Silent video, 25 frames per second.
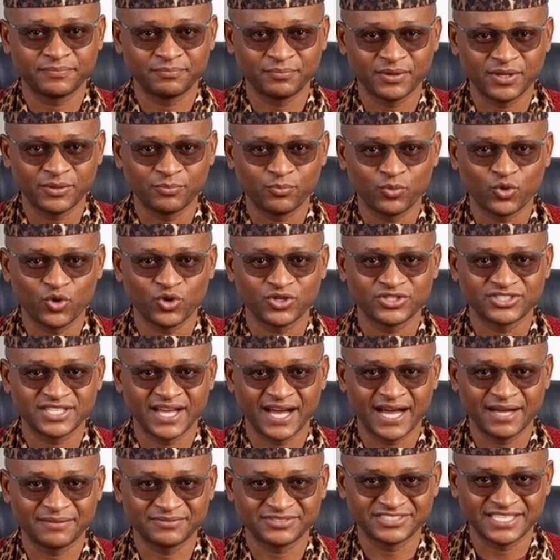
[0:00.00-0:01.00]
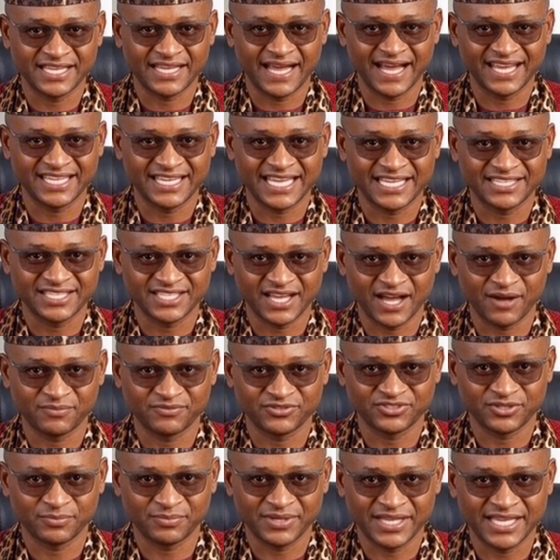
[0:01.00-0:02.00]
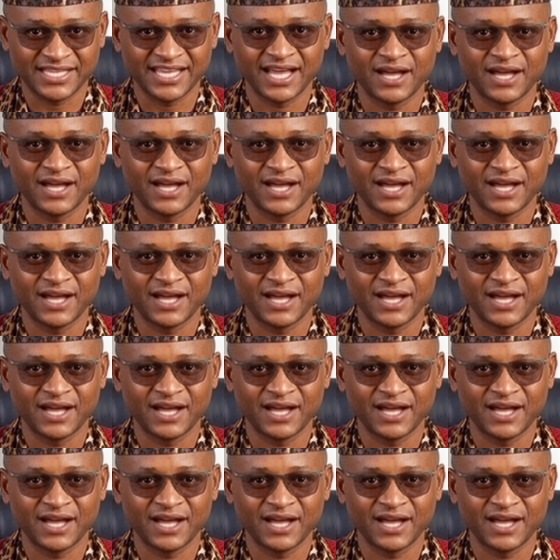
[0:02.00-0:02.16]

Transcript: but more times than I can comfortably